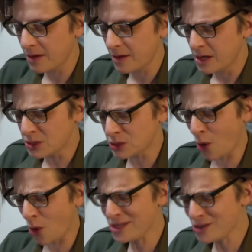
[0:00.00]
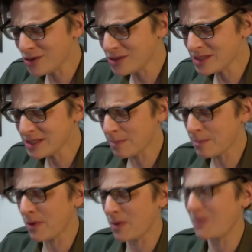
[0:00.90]
So it does, said
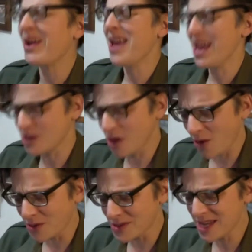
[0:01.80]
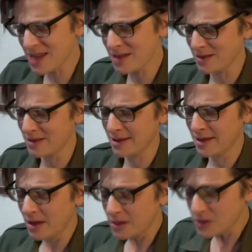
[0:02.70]
Pooh. It goes in.
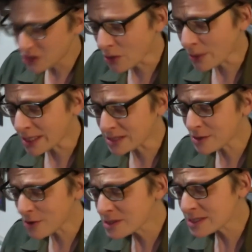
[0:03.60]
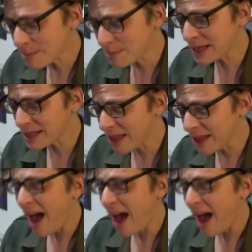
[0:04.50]
So it does, said Piglet.